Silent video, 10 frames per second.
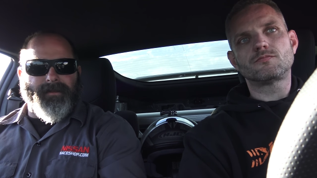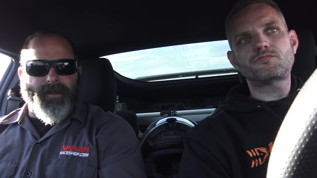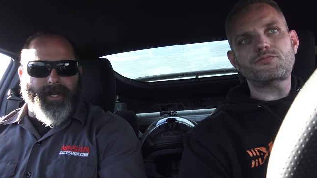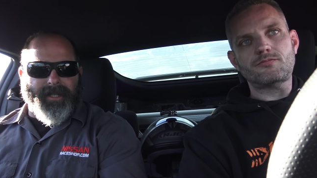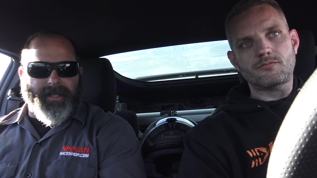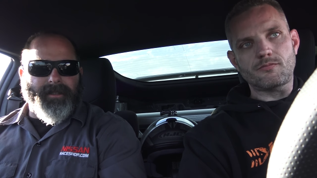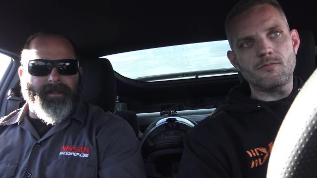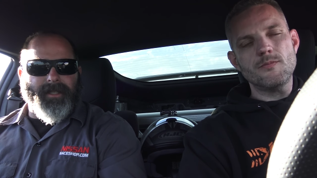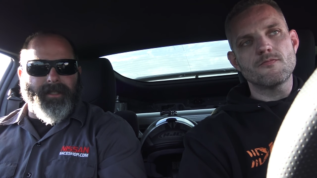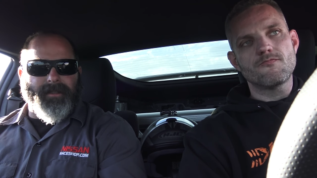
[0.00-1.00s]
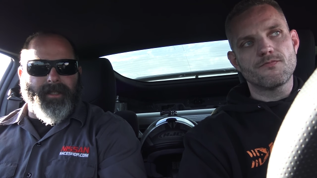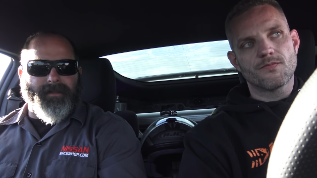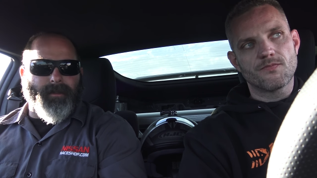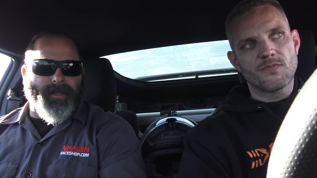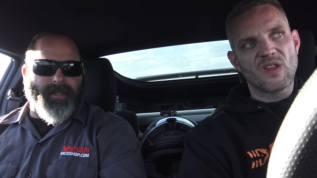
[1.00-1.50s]
Speaker 1: variety, and
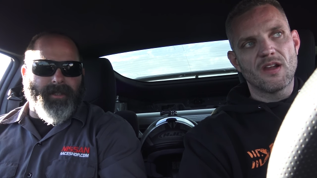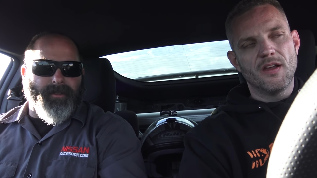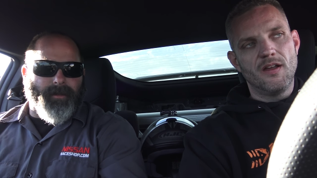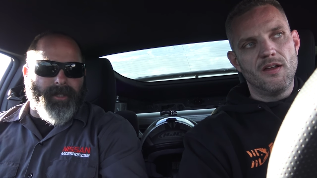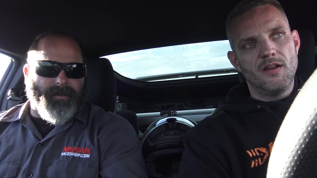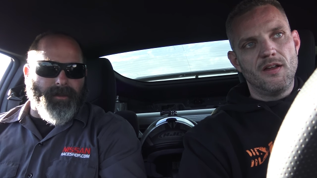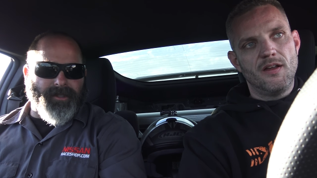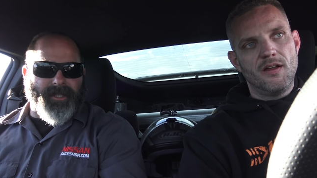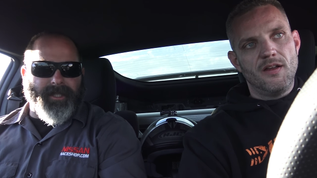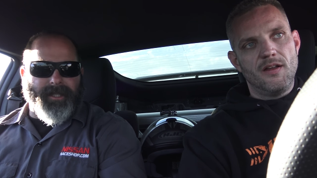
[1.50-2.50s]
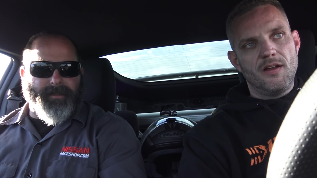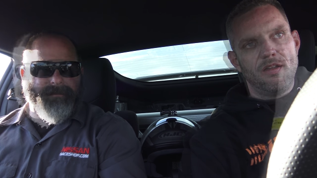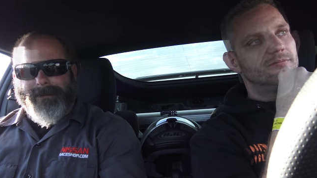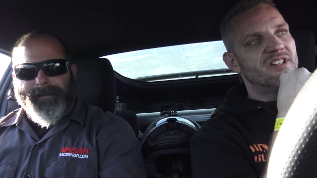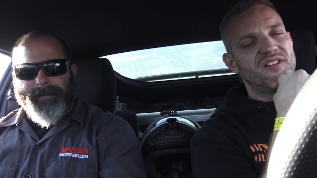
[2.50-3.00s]
every week you never know what, what you're going to
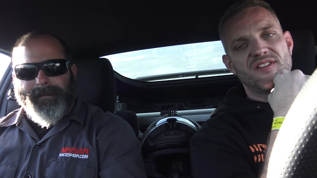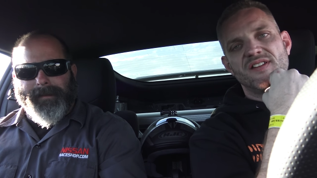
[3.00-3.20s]
get. This is